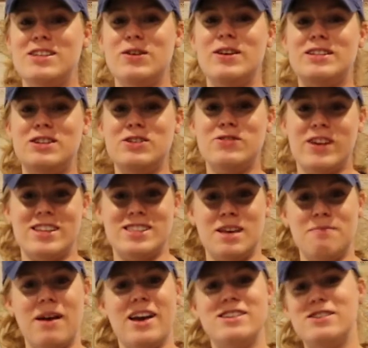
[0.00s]
you get to dress
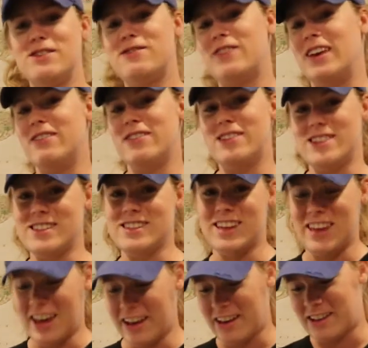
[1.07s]
up as your favorite Disney
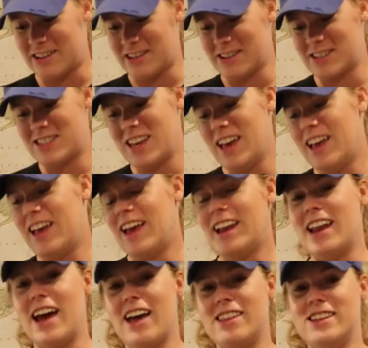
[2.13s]
characters.
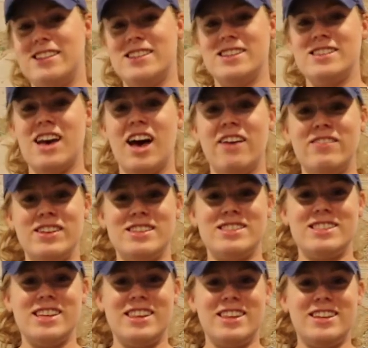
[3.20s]
Now, this is
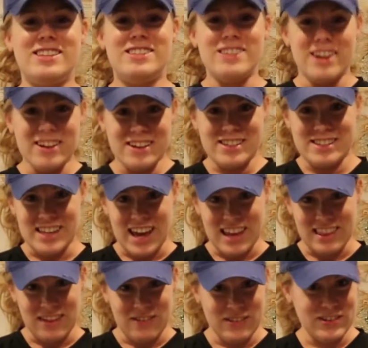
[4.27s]
obviously the dark
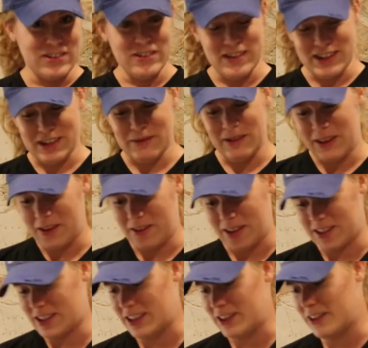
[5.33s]
side that we're going to be
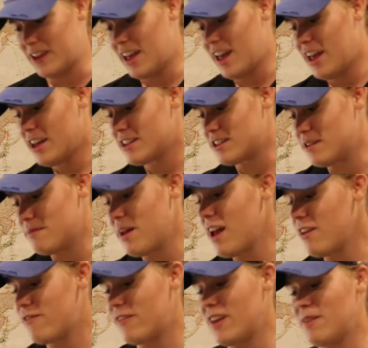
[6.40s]
going to, so
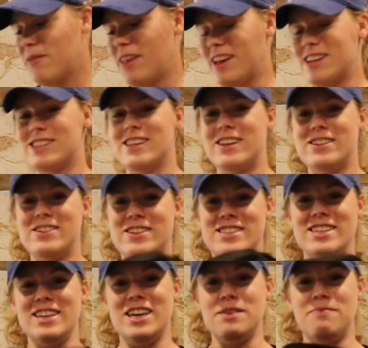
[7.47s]
my family is all
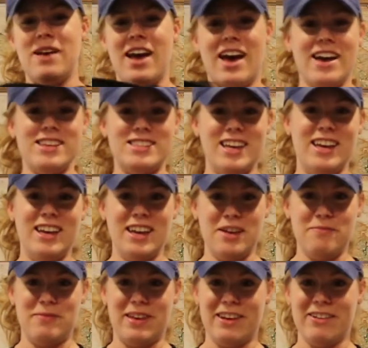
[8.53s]
dressing up as
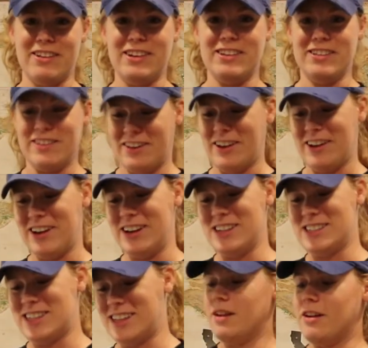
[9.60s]
Imperial
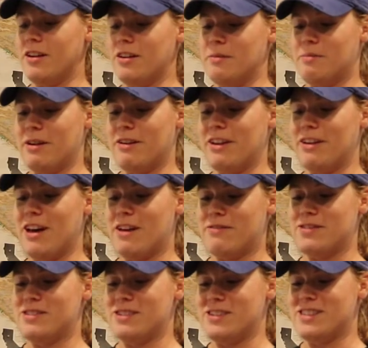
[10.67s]
guards, or Imperial
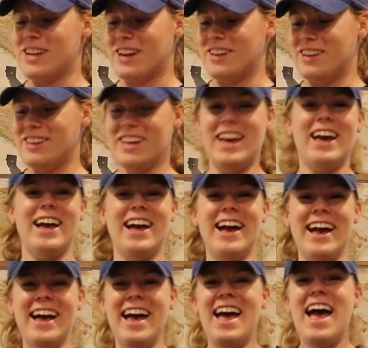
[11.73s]
officers technically,
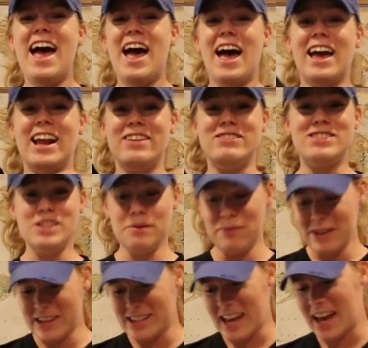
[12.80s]
and I'm super
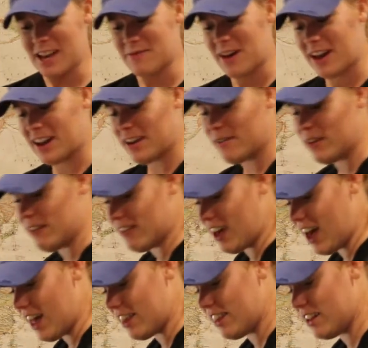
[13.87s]
excited about it. We've
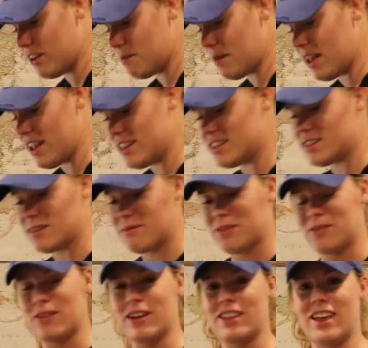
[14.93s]
got little pins, so I'm
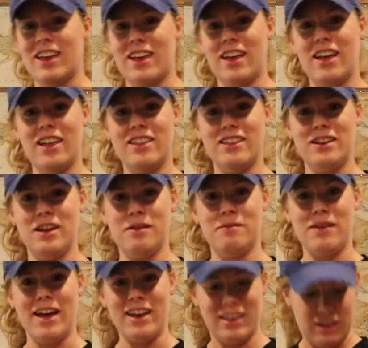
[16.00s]
going to wear like a black